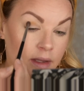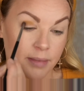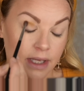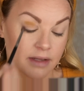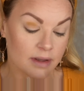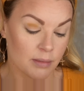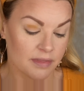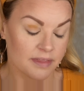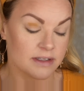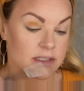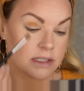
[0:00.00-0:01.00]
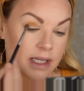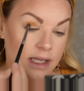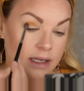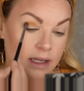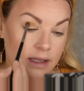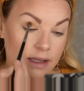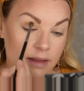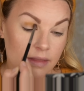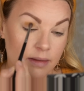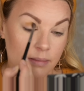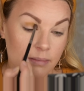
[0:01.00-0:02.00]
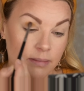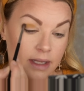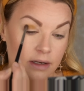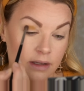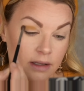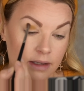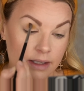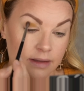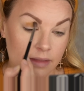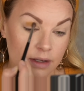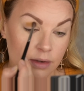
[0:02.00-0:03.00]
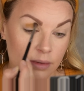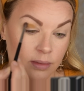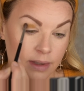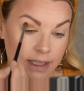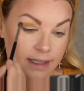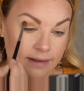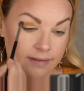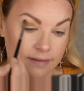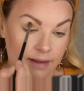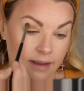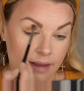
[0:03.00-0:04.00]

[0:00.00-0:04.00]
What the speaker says: because I want this shade in the middle, in the crease,